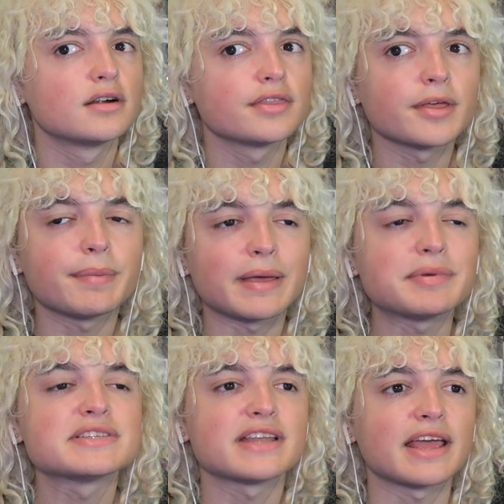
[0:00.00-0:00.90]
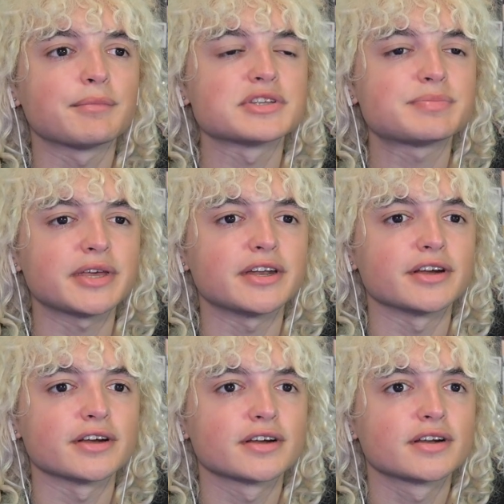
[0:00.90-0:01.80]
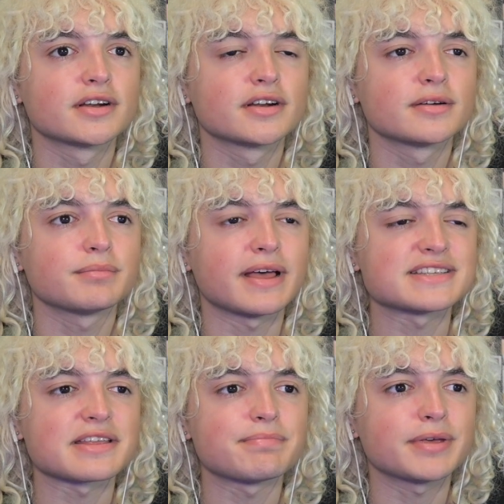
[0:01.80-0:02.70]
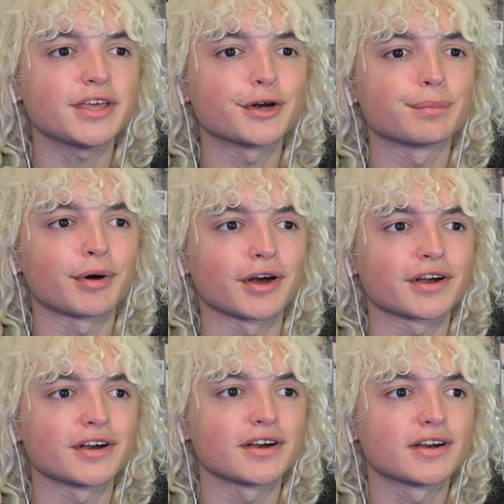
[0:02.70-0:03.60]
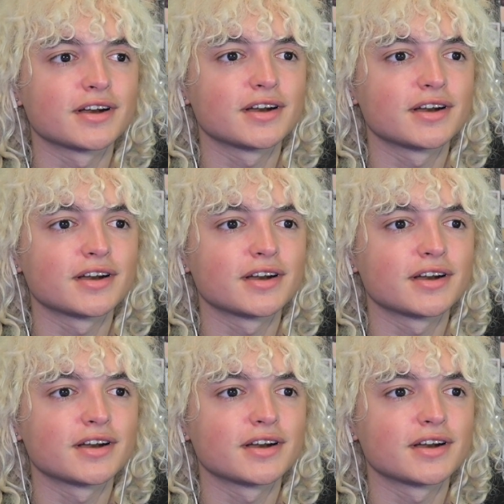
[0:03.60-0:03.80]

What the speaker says: The baby's name was Peter, as in Peter Parker.